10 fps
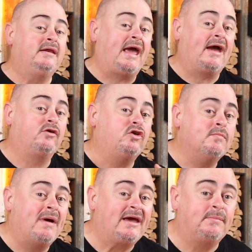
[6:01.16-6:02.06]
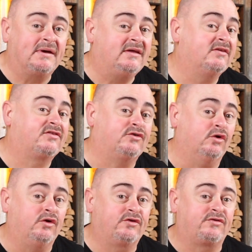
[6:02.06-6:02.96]
Now, you may be the
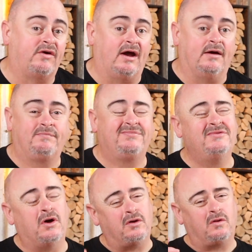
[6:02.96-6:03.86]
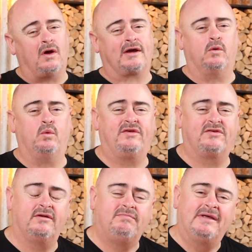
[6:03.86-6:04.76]
sorcerer, not like a
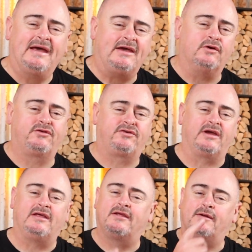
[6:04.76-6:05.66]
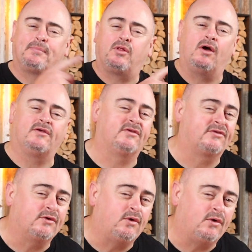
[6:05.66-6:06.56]
wizard, he or she that applies the
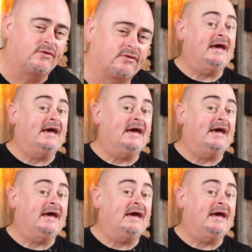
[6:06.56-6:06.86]
sauce.